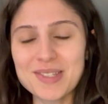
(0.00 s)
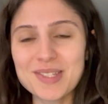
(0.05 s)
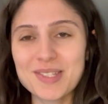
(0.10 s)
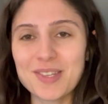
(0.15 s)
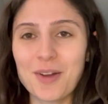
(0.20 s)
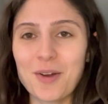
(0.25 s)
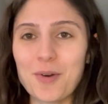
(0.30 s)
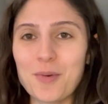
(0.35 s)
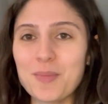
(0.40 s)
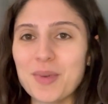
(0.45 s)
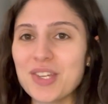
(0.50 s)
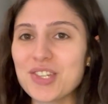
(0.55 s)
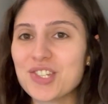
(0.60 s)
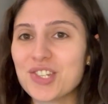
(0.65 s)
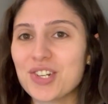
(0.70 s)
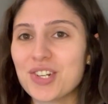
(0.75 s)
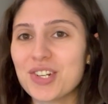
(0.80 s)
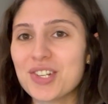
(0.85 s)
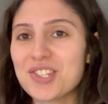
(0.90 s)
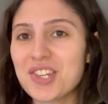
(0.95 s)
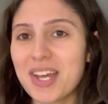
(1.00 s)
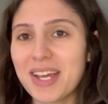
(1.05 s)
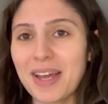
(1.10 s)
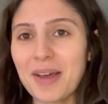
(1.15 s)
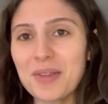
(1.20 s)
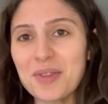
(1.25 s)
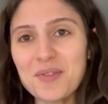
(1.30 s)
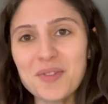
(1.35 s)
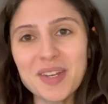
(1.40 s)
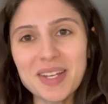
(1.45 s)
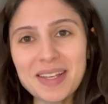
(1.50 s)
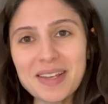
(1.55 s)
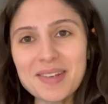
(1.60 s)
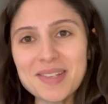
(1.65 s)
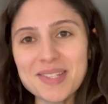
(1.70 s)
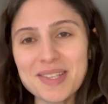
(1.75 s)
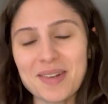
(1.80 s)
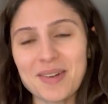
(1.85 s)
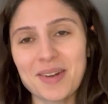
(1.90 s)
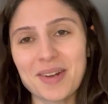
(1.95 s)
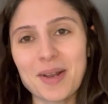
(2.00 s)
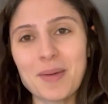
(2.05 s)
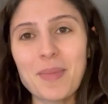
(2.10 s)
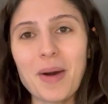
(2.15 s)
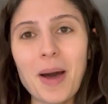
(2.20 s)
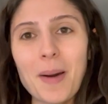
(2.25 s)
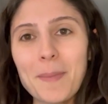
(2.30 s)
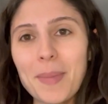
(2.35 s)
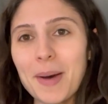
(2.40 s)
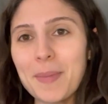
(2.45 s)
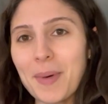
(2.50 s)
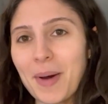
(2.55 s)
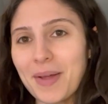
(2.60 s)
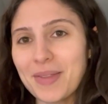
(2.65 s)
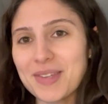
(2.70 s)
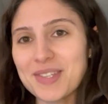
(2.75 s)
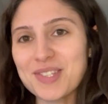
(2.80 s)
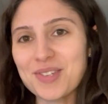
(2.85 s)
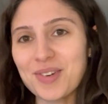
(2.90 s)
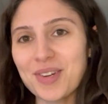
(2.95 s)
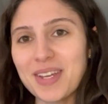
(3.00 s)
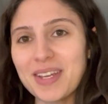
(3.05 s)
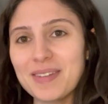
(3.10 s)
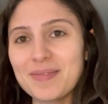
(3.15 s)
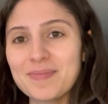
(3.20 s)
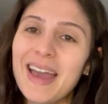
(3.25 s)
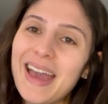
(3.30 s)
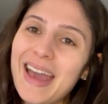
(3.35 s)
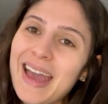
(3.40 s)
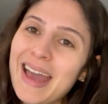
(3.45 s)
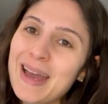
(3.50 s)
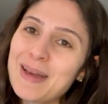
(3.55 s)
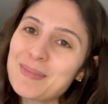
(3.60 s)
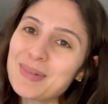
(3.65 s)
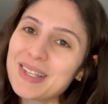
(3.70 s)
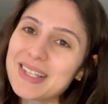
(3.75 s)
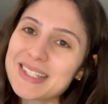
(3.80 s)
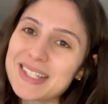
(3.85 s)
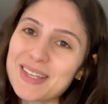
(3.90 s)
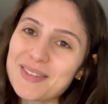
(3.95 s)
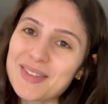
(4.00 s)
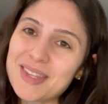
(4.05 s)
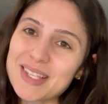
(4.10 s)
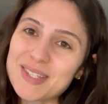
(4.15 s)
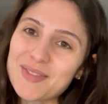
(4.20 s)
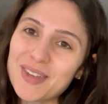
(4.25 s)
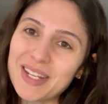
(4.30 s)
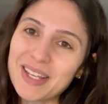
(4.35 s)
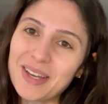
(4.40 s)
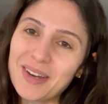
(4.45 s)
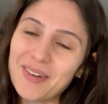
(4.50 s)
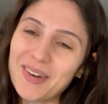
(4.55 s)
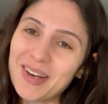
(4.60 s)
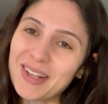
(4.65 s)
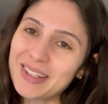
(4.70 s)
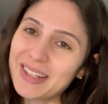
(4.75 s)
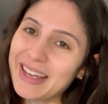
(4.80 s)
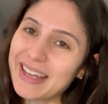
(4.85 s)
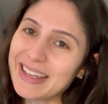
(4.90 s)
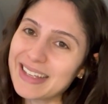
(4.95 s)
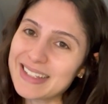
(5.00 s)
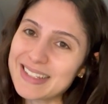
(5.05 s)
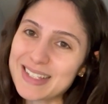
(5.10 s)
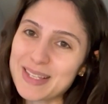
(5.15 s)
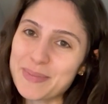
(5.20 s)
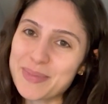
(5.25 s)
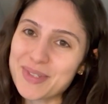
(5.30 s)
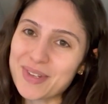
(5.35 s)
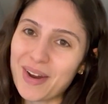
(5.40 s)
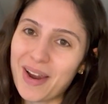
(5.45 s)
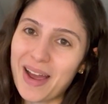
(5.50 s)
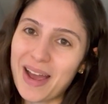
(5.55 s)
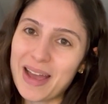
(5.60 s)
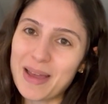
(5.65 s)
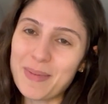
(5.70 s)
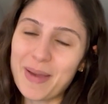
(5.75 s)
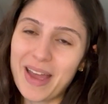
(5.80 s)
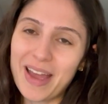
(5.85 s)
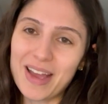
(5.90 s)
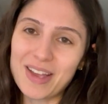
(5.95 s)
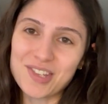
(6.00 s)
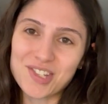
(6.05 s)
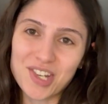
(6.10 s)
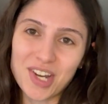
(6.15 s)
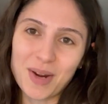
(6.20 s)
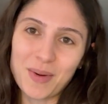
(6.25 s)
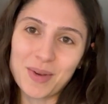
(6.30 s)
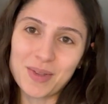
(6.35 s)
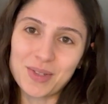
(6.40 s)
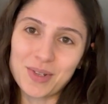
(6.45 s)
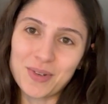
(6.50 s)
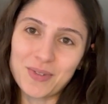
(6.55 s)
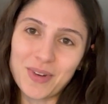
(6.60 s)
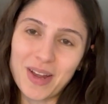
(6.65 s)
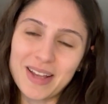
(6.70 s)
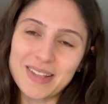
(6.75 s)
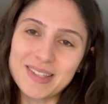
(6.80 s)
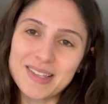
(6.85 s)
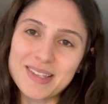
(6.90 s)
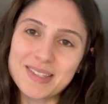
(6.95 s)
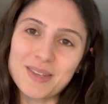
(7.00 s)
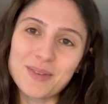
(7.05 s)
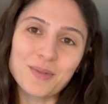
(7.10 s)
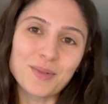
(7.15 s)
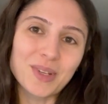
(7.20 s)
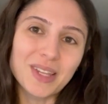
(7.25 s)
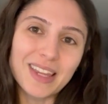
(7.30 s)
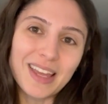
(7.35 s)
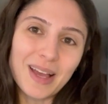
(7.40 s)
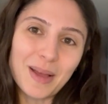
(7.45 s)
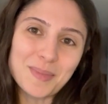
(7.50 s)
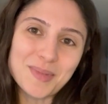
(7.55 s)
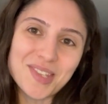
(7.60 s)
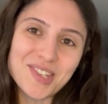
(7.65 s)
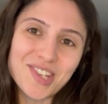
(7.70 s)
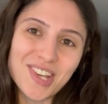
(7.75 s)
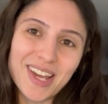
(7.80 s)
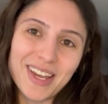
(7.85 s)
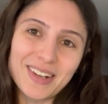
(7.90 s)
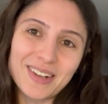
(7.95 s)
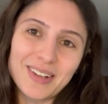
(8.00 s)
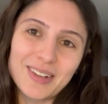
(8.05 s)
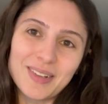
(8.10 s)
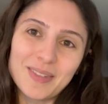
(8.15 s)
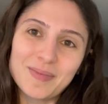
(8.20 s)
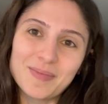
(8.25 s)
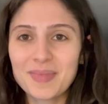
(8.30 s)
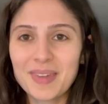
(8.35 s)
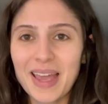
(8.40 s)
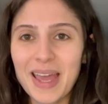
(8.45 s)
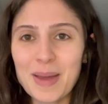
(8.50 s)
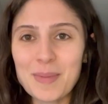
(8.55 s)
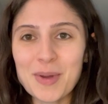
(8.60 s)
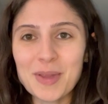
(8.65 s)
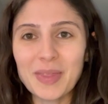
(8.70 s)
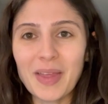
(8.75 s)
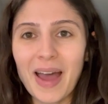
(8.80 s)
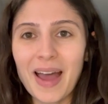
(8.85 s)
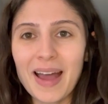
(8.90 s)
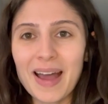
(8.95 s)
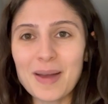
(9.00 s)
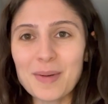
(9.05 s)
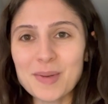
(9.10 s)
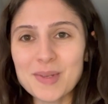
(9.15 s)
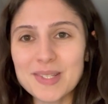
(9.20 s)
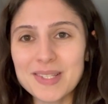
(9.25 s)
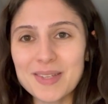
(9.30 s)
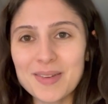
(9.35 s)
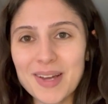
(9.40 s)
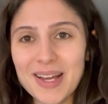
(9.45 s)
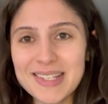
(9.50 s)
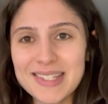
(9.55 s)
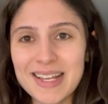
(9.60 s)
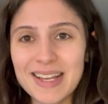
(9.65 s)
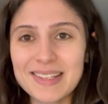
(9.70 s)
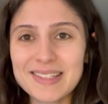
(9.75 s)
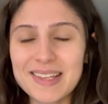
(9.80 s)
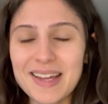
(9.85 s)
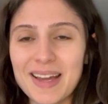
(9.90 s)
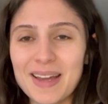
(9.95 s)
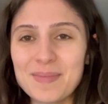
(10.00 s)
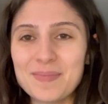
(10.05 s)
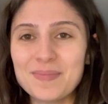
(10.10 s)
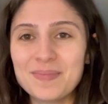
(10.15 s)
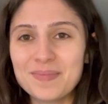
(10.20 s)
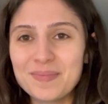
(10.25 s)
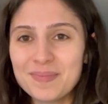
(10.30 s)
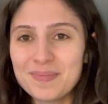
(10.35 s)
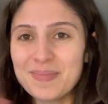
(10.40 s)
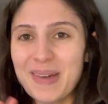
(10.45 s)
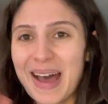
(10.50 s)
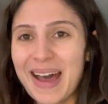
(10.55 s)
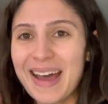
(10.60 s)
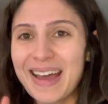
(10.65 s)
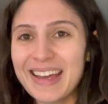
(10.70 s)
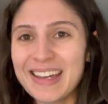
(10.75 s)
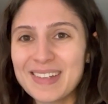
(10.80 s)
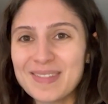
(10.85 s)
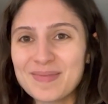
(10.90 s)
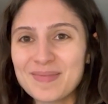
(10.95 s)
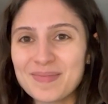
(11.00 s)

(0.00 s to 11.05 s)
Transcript: So be sure to check out the videos that are gonna pop up on the screen. And please give this video a like, subscribe, and share with your friends as it really helps the channel. And with that, I will see you guys next time. Bye.